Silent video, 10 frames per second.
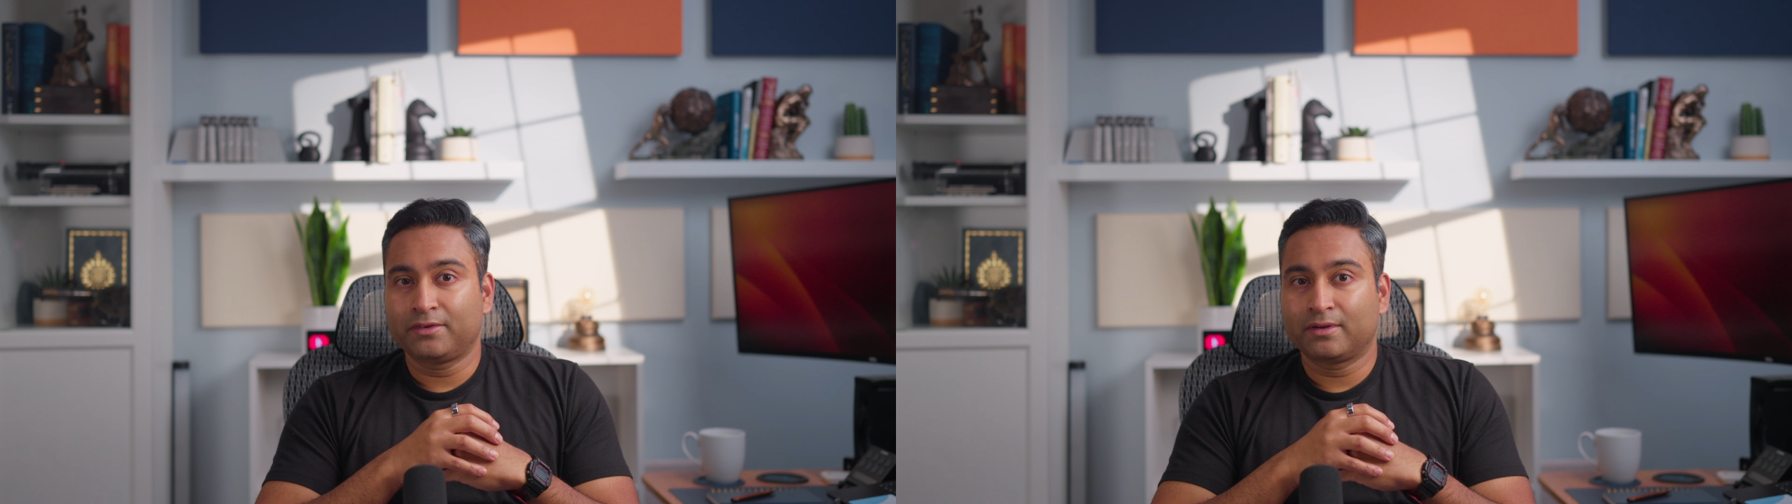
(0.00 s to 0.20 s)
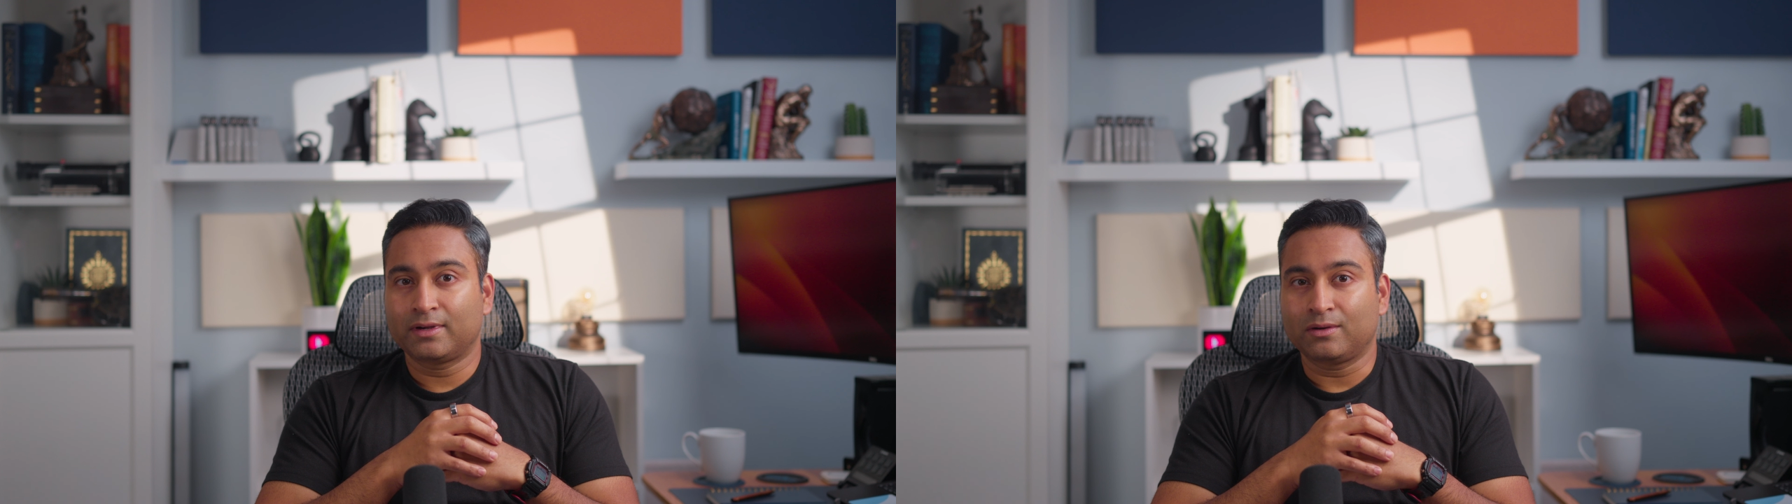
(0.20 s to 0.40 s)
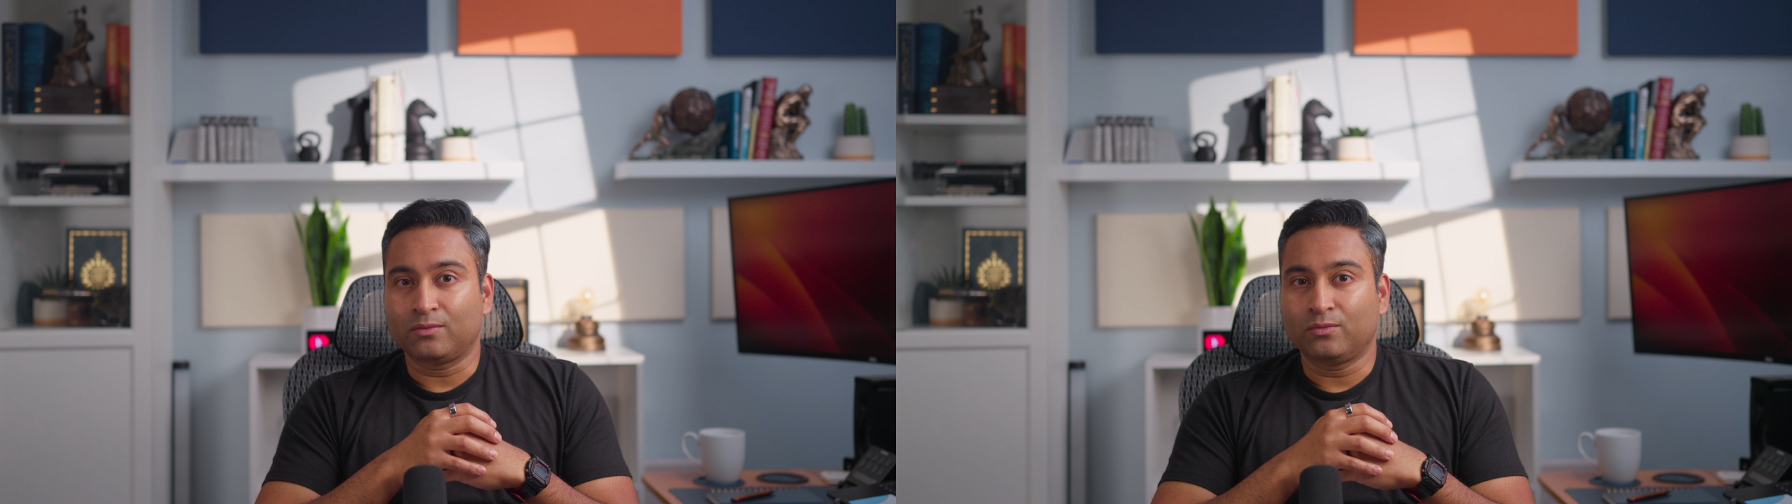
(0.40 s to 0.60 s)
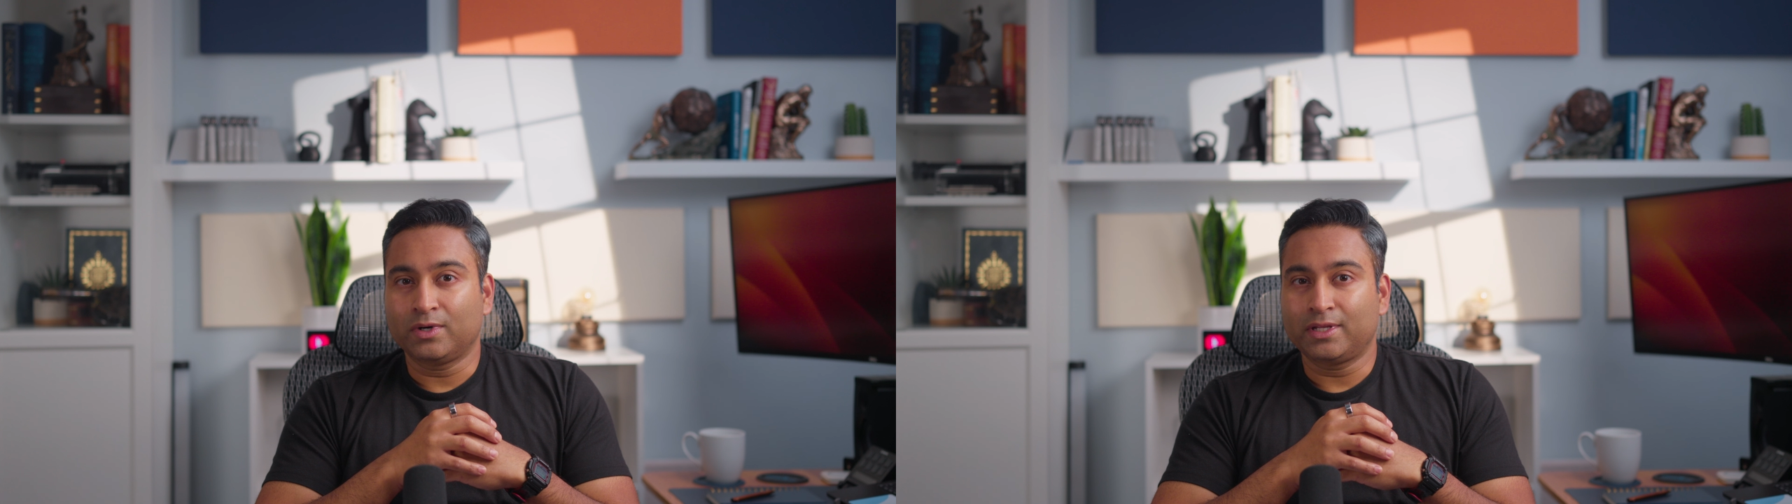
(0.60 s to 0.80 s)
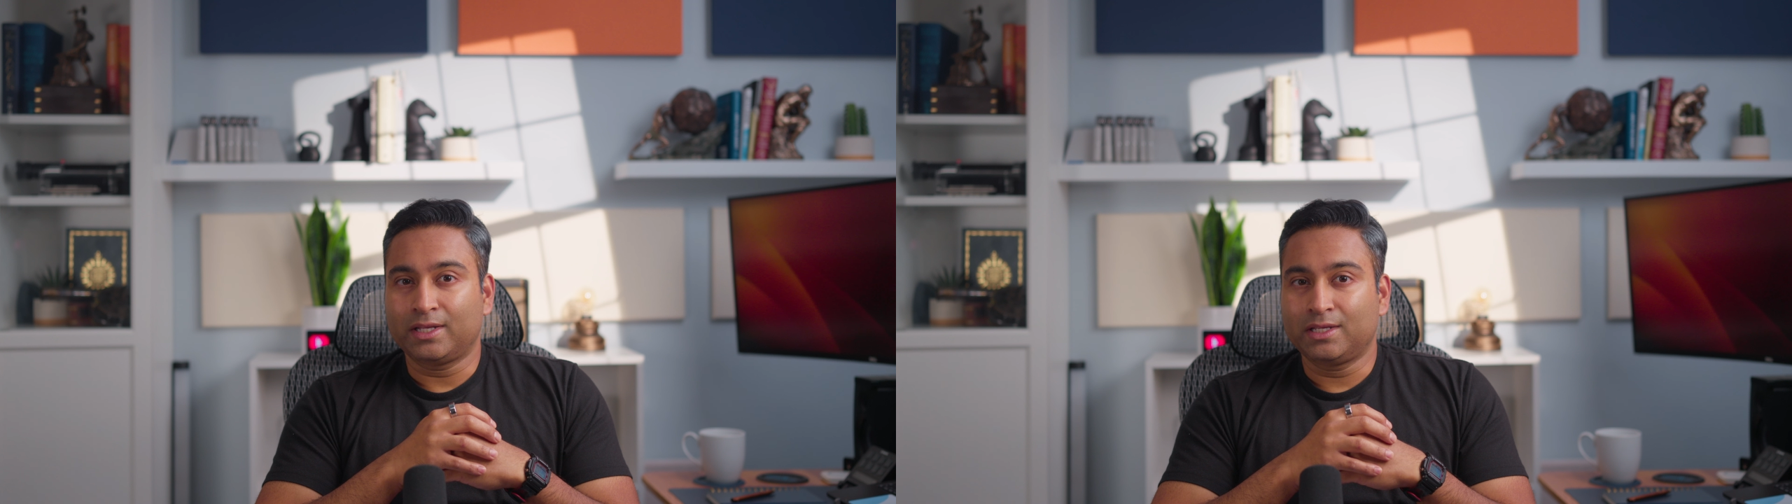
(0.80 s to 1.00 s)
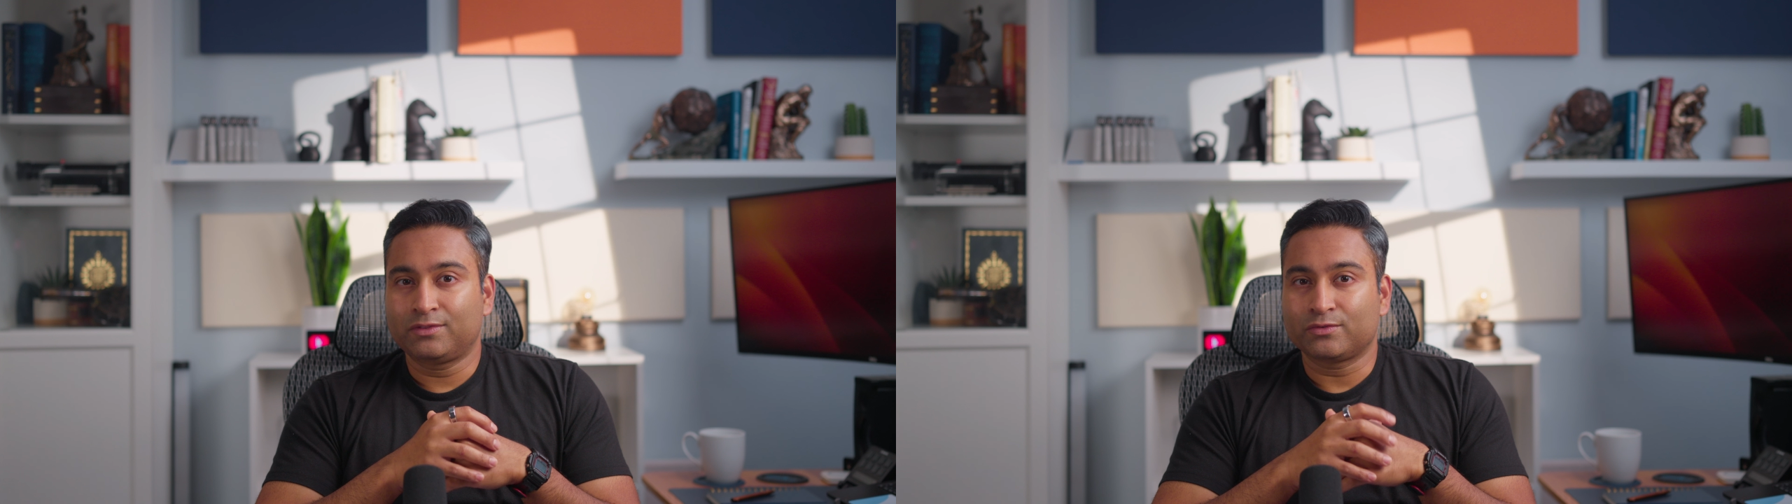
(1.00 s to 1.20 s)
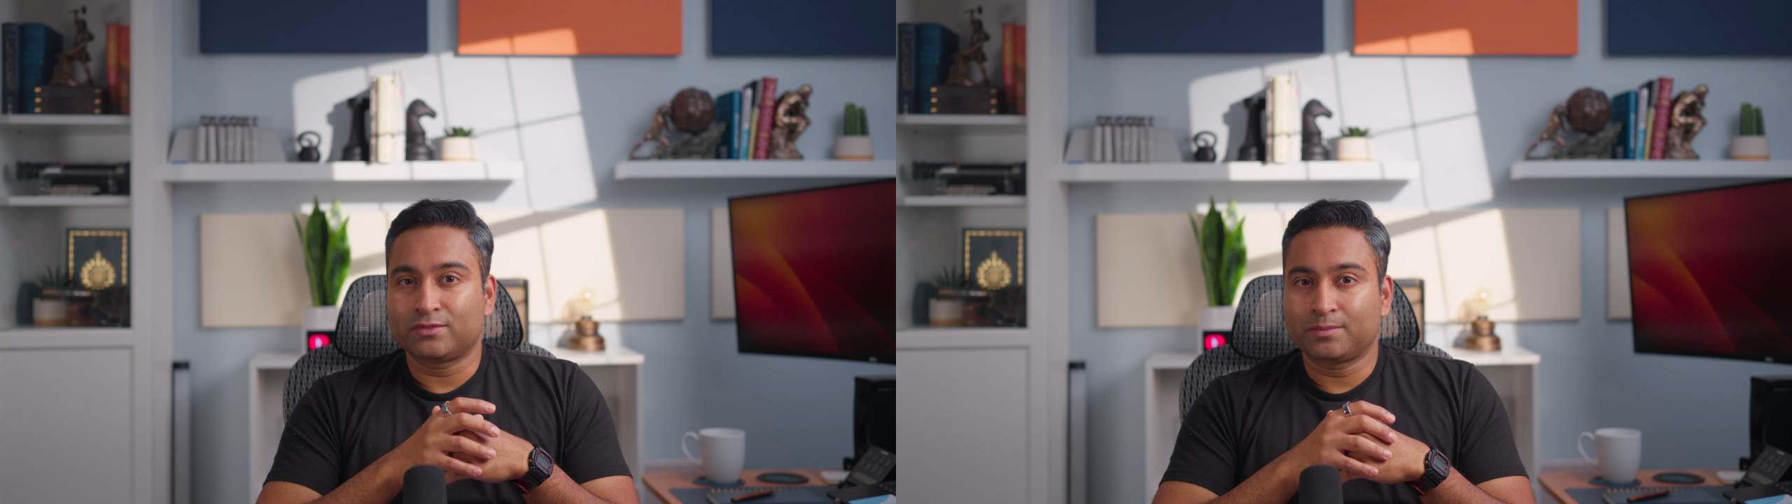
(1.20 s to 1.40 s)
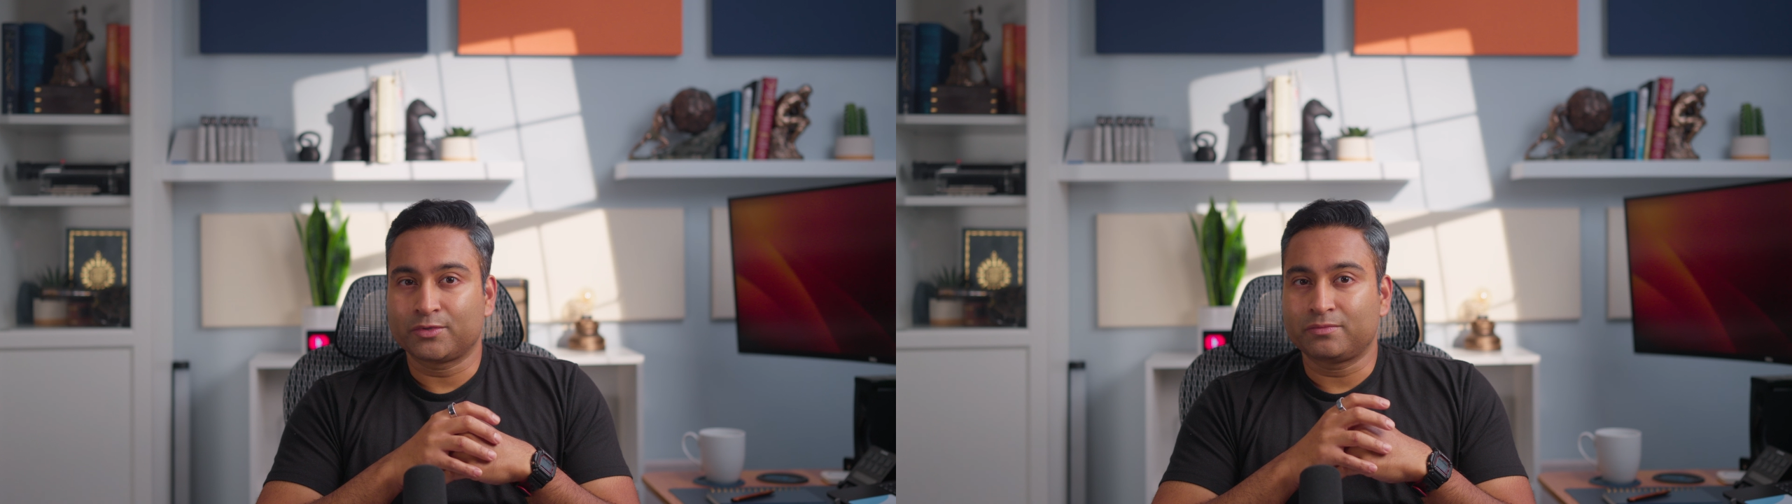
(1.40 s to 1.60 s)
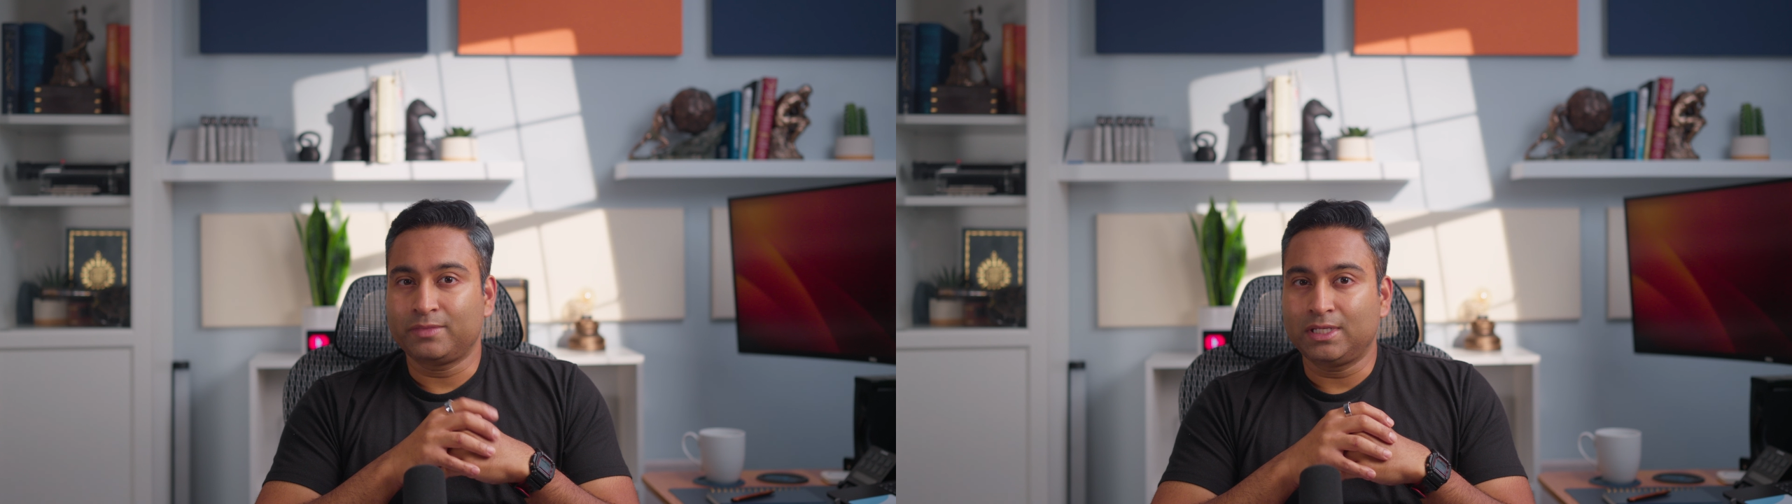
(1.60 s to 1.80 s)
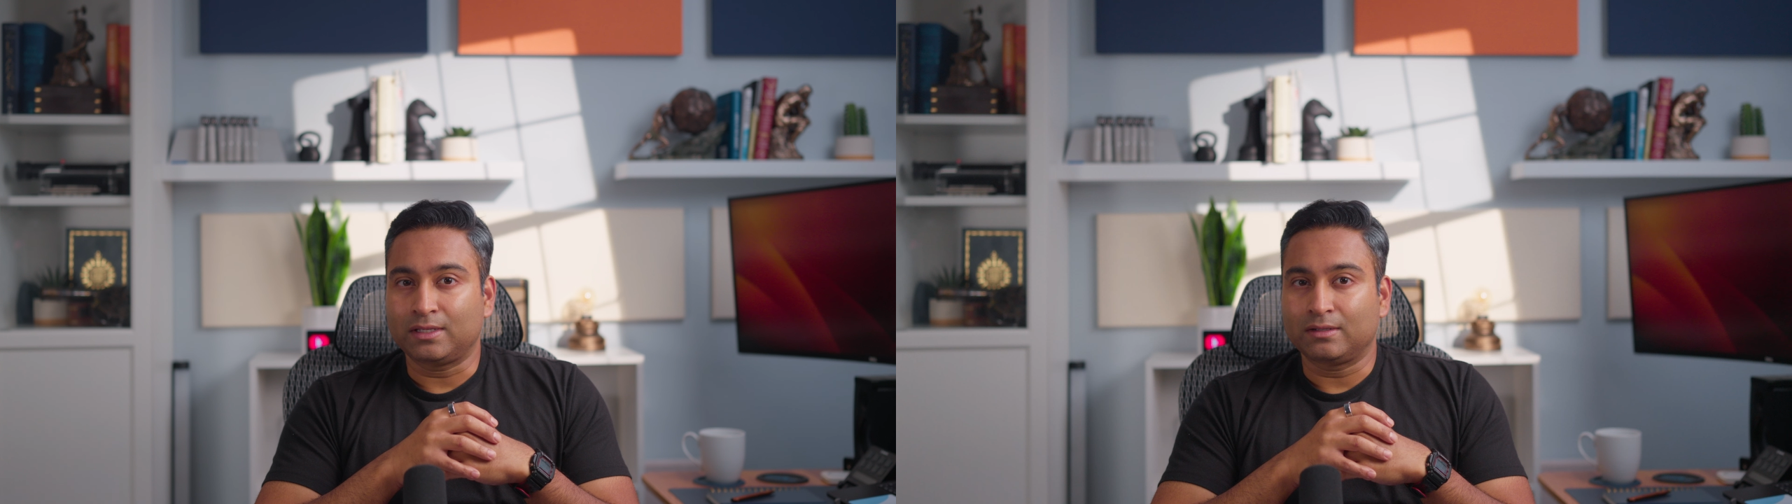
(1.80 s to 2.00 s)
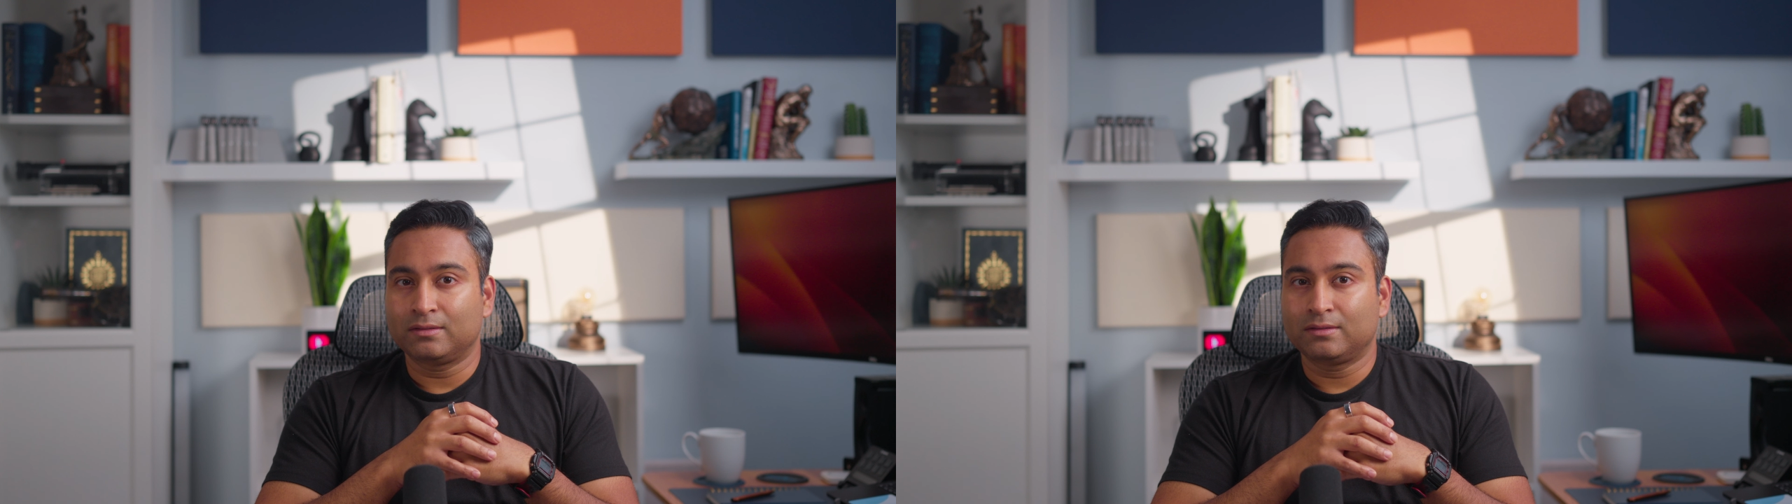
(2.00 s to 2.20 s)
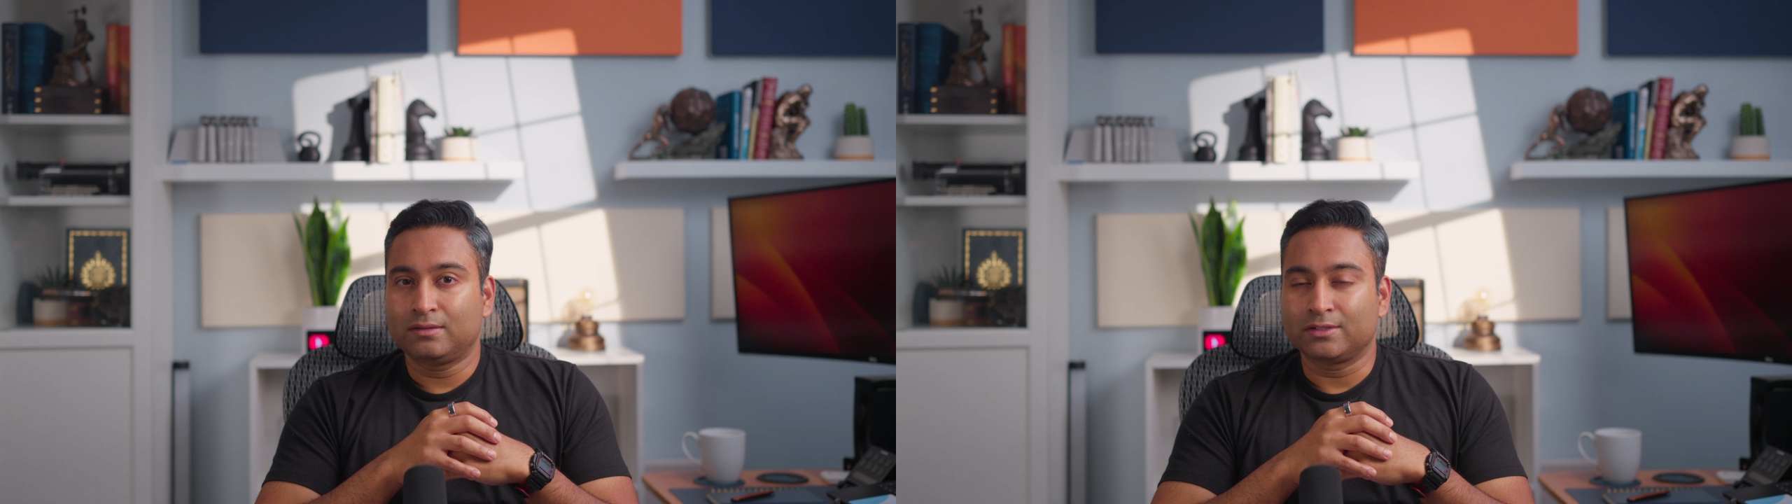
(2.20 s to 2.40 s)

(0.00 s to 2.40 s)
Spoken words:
figure out what any of those numbers mean